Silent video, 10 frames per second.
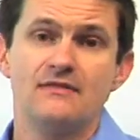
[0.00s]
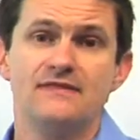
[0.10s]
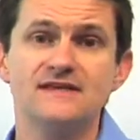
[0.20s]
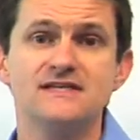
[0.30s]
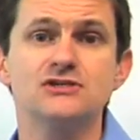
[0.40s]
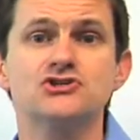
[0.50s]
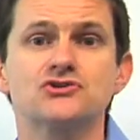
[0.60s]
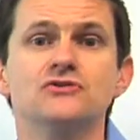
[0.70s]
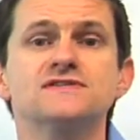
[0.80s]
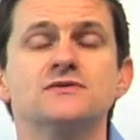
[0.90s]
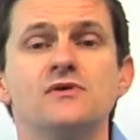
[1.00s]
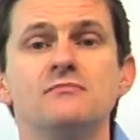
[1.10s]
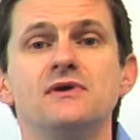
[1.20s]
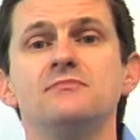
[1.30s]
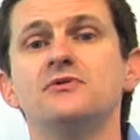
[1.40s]
This ensures that we
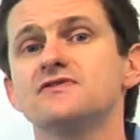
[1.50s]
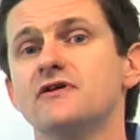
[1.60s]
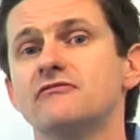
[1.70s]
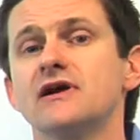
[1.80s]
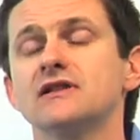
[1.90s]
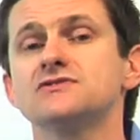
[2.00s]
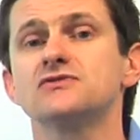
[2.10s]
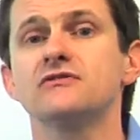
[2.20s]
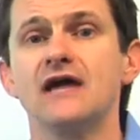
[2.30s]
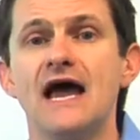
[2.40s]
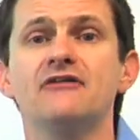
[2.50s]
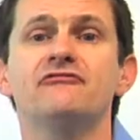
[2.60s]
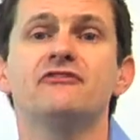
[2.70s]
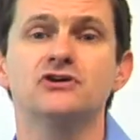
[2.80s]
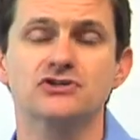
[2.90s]
meet both our regulatory and
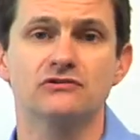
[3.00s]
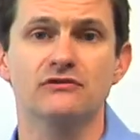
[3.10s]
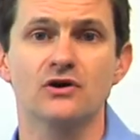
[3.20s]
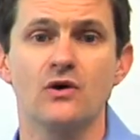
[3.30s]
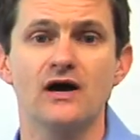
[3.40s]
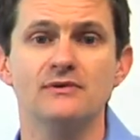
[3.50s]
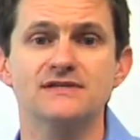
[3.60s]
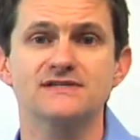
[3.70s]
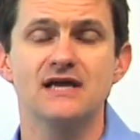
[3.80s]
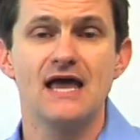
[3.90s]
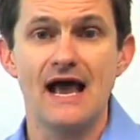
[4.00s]
functional requirements